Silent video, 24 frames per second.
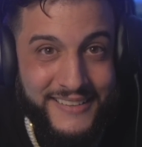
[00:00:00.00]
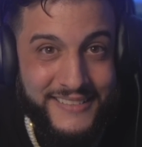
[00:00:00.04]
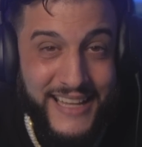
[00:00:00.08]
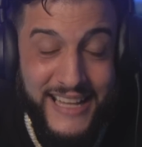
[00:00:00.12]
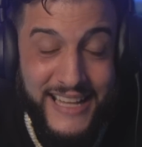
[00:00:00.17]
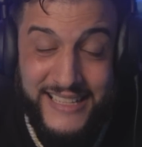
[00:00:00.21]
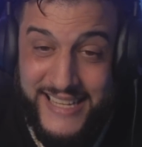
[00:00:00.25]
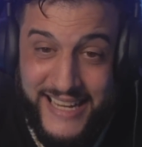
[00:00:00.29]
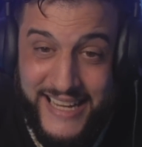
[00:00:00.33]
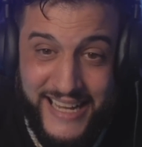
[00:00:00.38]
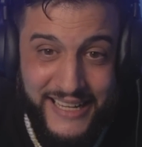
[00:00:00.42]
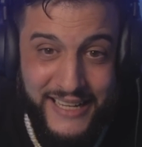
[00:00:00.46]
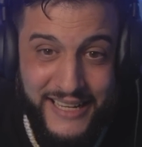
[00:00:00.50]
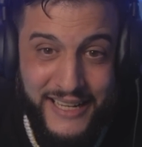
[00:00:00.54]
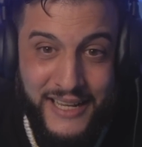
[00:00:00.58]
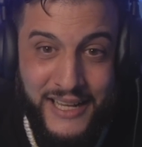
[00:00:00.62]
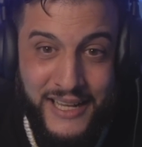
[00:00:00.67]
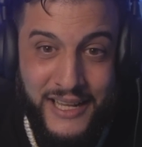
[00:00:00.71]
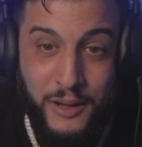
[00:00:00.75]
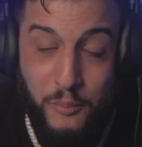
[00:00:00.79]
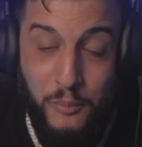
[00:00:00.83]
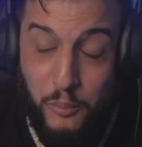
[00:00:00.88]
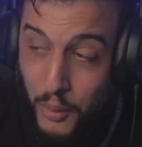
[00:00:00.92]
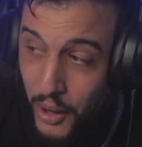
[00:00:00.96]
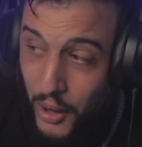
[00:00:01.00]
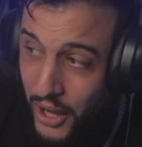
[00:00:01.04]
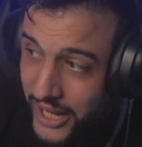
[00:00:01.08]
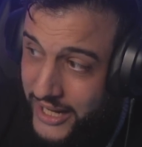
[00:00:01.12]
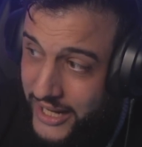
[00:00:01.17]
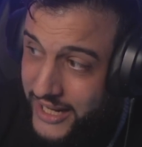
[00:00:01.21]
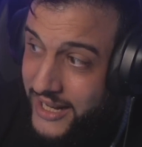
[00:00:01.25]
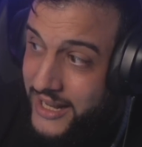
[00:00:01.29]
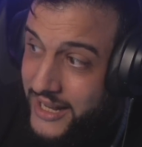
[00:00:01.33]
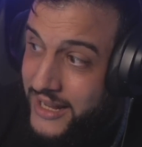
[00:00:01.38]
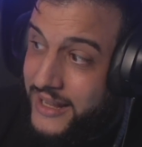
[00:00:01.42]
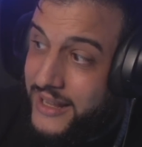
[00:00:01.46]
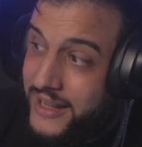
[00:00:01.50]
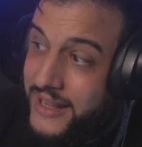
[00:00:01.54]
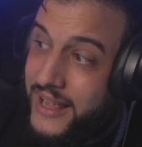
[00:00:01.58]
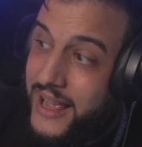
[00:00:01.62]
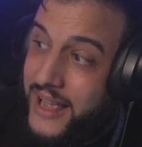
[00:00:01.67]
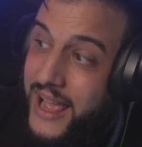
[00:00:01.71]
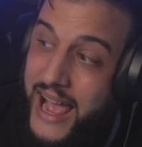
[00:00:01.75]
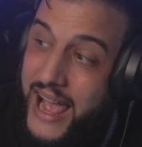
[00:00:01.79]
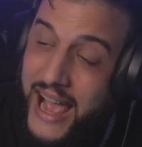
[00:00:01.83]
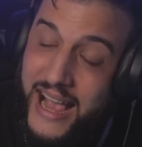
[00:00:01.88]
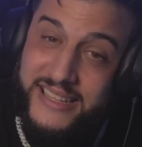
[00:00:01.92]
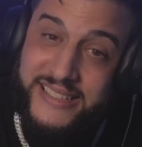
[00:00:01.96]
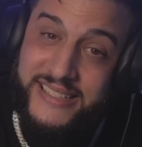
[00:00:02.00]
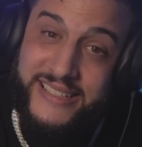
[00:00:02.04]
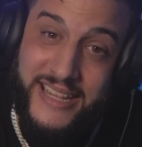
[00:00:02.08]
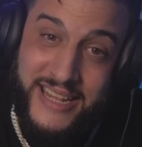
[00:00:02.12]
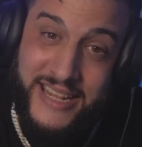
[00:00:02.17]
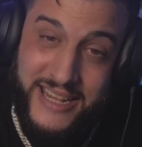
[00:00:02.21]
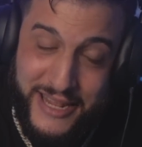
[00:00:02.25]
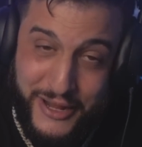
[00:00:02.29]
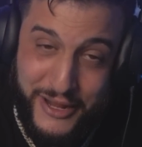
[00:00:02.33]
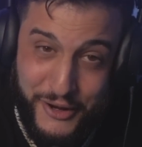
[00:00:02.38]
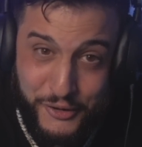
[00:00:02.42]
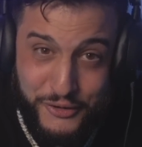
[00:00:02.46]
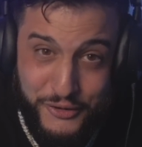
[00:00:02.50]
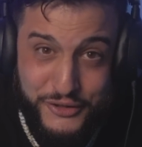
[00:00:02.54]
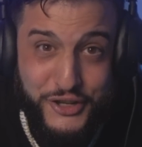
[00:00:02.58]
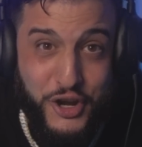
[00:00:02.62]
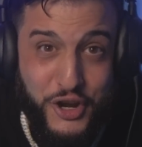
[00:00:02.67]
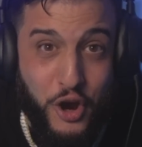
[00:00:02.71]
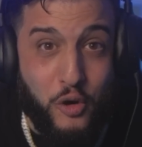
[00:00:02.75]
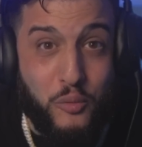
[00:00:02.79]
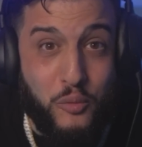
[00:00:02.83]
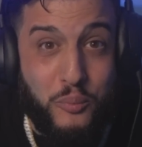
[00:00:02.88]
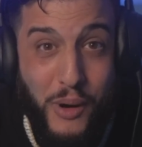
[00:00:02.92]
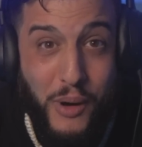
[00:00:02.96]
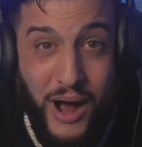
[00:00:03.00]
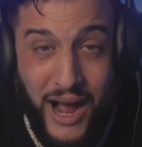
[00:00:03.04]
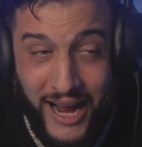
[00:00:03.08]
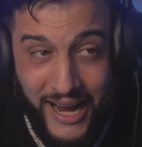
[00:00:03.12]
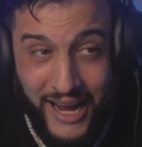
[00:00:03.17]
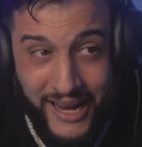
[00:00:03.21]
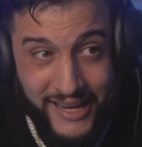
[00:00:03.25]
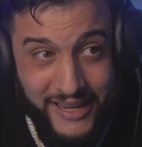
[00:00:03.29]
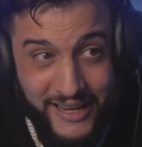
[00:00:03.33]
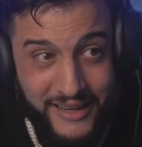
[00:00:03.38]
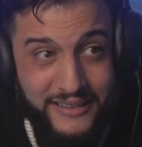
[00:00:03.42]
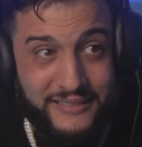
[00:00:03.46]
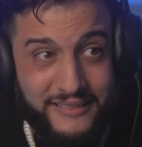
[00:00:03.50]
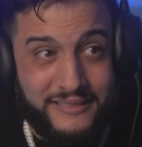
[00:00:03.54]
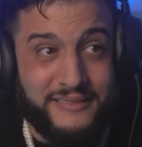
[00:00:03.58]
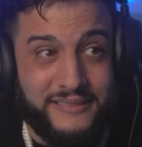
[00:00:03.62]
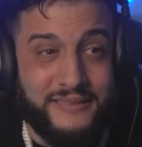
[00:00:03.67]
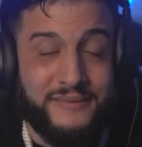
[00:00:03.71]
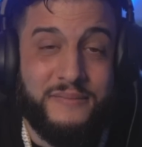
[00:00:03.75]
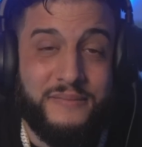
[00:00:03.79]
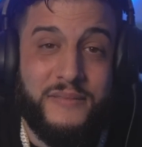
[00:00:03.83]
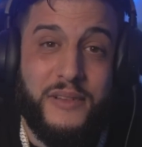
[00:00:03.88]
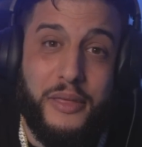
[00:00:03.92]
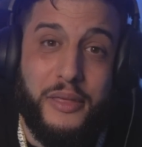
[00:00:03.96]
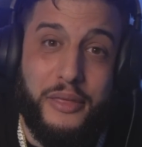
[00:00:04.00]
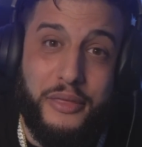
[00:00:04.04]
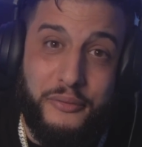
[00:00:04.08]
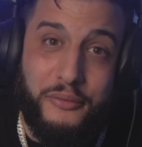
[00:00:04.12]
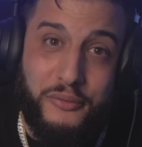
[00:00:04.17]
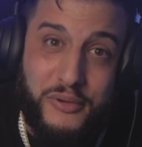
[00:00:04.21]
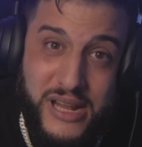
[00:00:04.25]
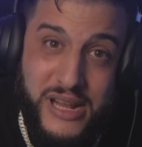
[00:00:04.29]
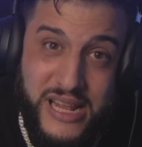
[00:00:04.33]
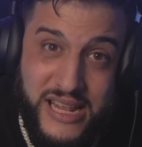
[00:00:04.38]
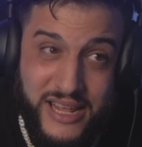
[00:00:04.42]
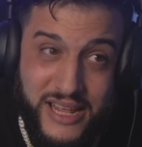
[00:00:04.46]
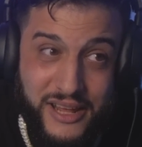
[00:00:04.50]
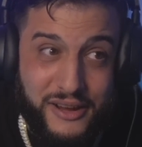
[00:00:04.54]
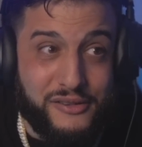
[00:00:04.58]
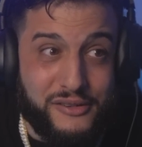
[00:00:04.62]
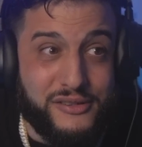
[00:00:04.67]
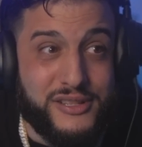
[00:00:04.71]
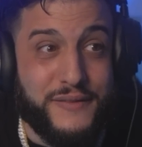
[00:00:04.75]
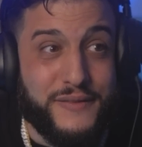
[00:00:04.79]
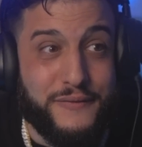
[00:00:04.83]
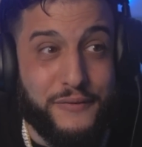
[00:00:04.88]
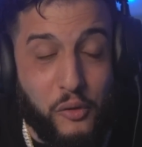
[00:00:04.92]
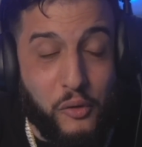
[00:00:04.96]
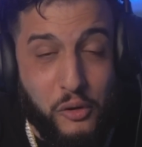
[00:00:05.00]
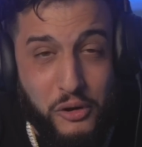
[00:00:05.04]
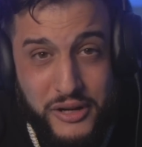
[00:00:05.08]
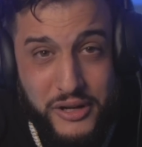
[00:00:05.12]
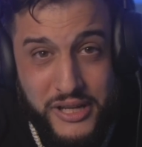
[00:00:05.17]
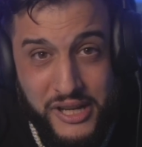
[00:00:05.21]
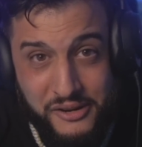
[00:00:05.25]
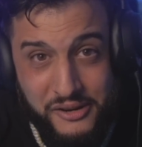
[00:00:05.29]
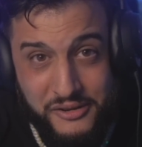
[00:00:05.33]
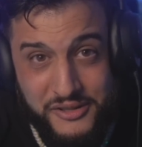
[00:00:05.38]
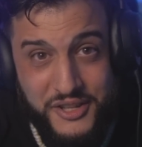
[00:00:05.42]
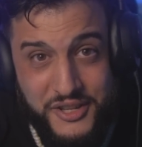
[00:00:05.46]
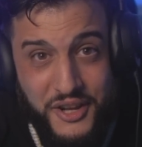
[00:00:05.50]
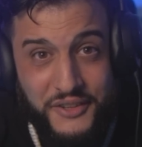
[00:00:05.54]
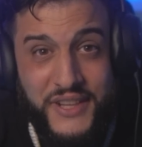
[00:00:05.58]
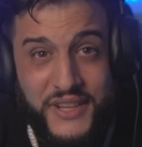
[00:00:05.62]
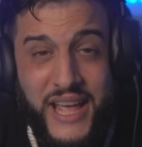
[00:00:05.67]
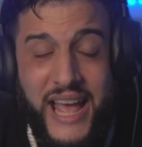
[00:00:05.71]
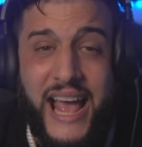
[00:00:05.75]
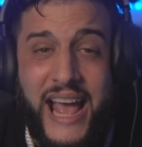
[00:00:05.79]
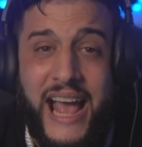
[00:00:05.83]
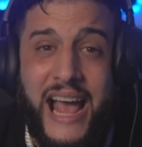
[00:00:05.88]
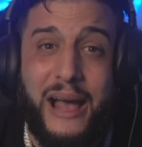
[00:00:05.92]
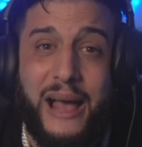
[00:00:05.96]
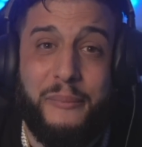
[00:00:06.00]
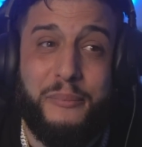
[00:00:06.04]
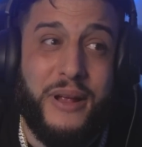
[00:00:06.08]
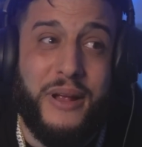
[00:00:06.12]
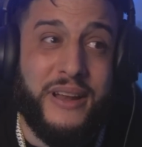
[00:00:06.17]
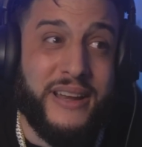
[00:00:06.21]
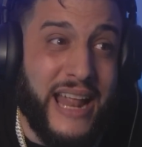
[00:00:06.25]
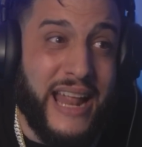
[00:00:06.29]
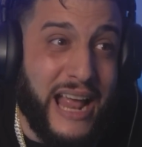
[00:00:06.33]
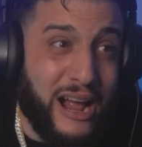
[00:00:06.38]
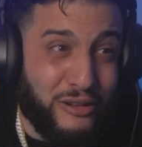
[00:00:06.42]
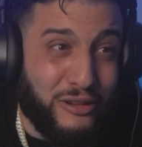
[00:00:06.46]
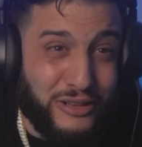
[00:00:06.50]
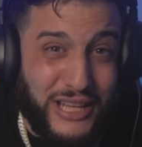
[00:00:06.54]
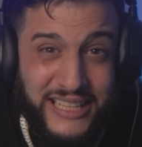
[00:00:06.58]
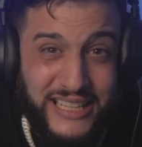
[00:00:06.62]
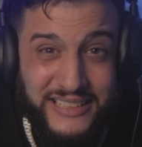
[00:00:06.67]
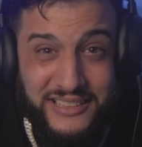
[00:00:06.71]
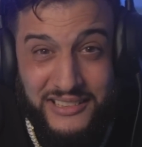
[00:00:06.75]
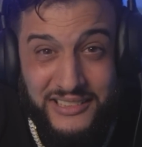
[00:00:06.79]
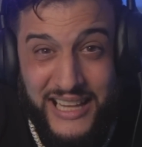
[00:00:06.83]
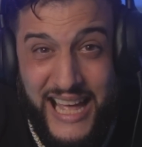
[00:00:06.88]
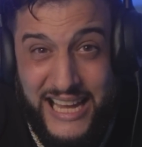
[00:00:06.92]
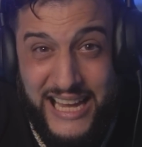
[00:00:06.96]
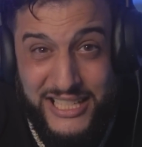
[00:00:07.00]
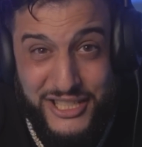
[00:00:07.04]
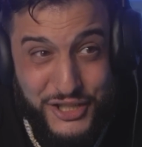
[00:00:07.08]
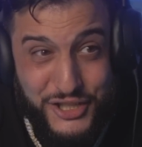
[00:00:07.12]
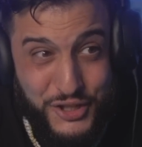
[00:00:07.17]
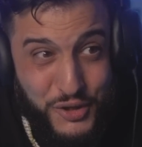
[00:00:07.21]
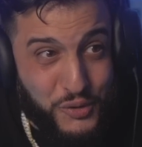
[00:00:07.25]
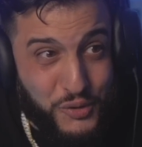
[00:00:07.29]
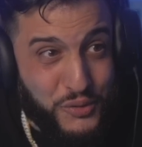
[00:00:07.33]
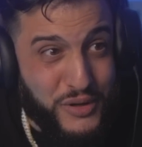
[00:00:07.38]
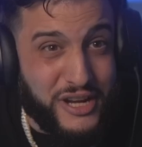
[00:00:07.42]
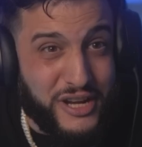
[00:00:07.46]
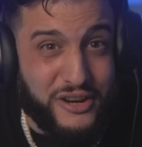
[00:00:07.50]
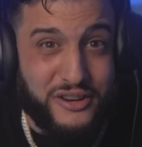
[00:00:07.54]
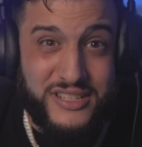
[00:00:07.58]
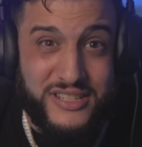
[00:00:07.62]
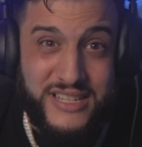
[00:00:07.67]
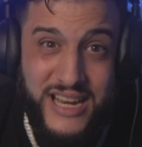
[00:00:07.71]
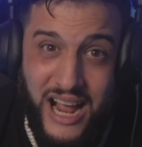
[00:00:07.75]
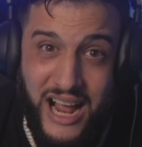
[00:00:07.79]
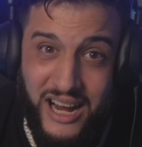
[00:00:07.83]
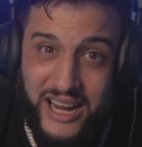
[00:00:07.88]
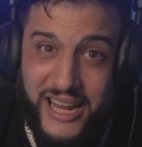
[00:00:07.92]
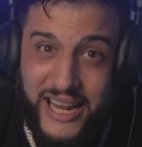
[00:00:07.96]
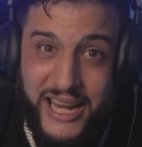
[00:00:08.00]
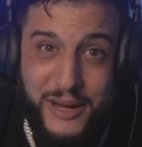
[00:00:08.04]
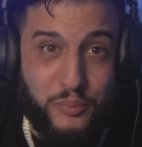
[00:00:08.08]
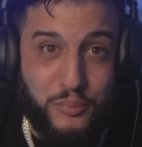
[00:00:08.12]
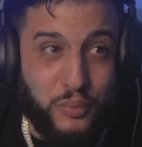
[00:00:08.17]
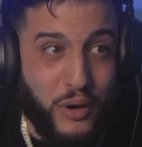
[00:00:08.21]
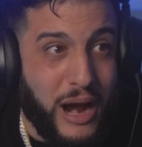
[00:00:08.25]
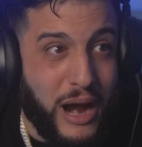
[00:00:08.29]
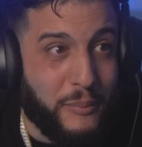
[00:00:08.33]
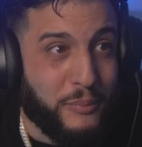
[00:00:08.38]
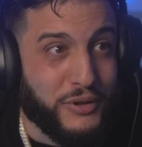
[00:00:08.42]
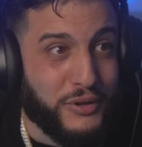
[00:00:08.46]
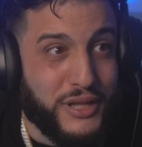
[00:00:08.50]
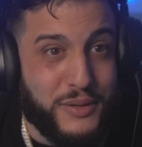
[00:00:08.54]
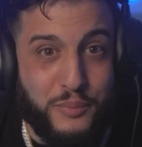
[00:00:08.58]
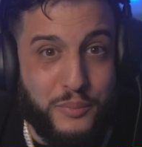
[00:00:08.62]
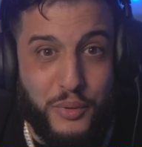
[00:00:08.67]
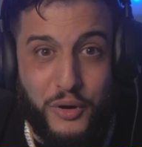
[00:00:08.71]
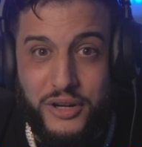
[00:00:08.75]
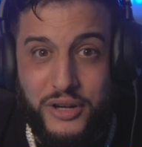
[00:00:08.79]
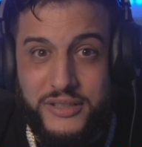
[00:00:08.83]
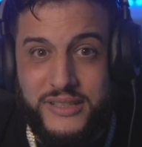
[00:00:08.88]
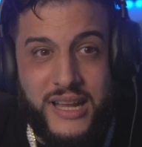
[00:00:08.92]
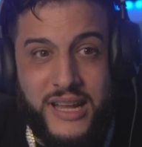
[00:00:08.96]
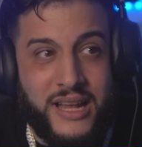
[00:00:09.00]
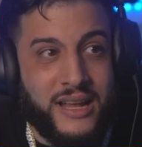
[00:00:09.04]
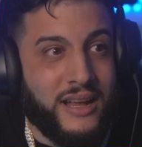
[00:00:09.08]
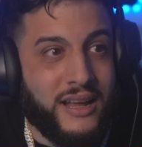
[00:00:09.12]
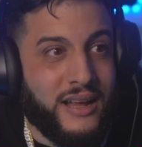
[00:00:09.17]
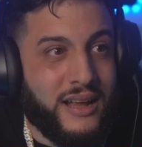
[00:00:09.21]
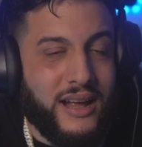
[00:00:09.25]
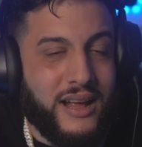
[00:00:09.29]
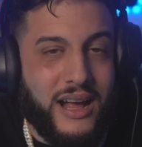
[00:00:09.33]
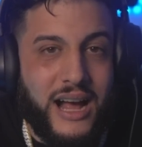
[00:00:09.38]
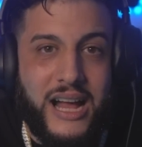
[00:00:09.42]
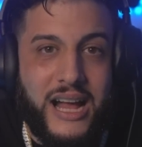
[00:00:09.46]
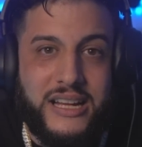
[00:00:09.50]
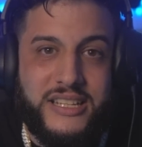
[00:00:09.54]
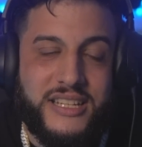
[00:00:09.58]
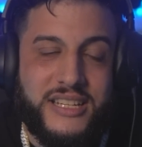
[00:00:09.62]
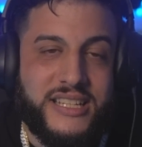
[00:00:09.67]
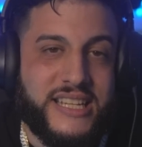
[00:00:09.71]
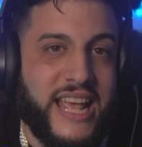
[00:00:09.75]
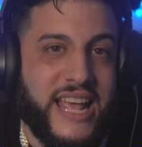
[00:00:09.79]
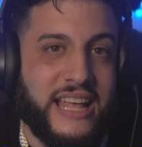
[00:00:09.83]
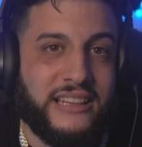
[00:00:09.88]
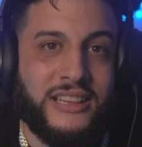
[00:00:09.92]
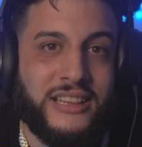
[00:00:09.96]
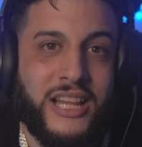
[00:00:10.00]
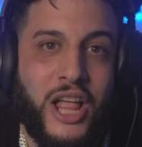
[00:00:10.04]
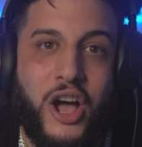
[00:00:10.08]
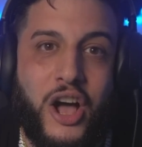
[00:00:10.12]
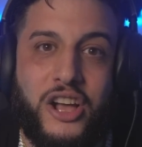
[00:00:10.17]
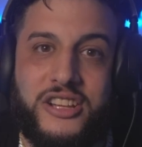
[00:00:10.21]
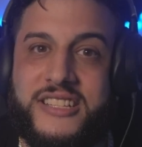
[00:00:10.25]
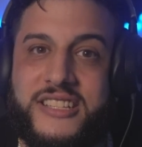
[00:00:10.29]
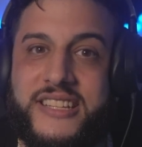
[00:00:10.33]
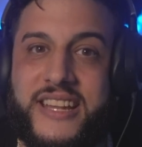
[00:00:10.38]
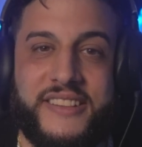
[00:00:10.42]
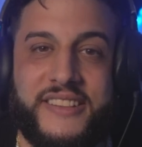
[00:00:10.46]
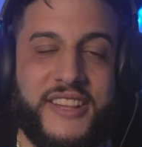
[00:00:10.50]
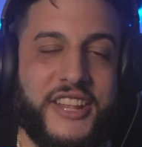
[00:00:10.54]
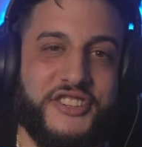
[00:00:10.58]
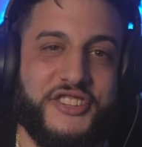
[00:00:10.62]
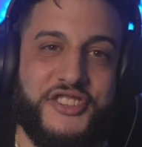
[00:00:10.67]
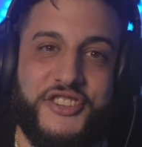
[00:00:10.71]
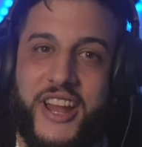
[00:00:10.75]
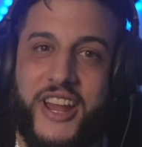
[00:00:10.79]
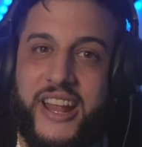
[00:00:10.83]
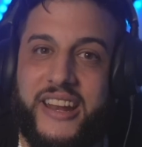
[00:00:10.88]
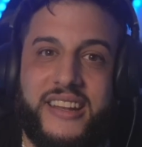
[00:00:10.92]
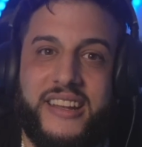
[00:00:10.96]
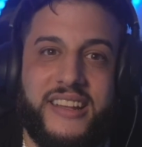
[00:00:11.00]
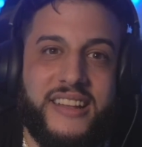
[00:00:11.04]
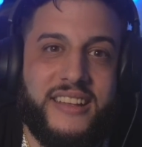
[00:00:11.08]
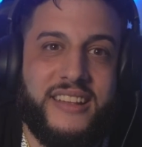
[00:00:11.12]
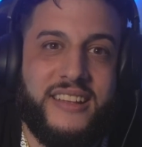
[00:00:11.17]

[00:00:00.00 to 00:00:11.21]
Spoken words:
That's it. But as the years go by, 3 years, 4 years on the app, and now like the last 2 years not getting properly booked, I just get lost in this shit.